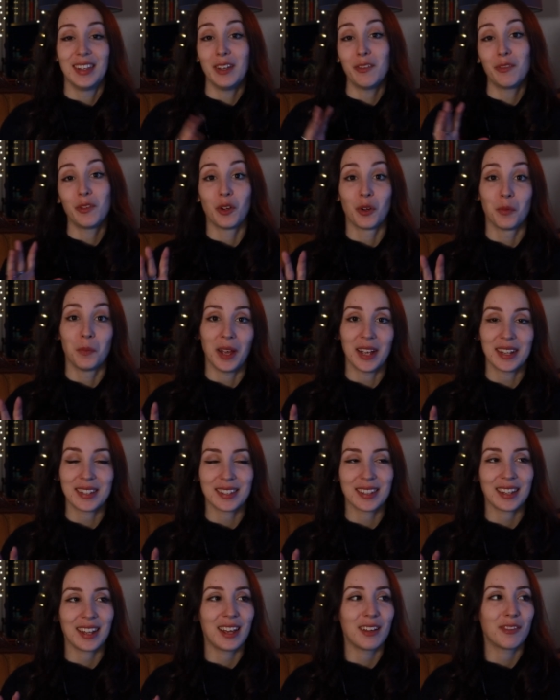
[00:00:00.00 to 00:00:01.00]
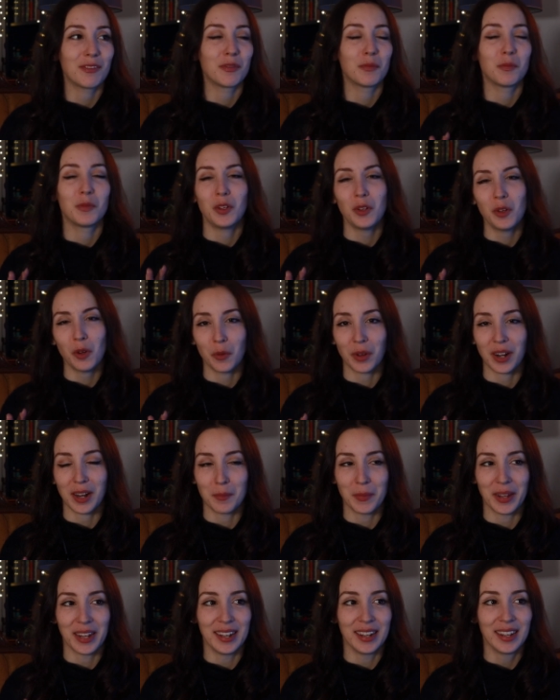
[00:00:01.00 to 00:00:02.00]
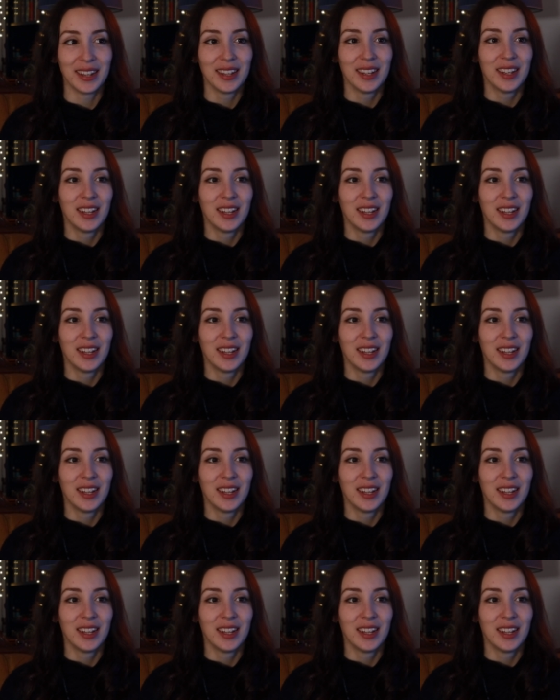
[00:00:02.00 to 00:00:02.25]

live your best life? You know what I mean.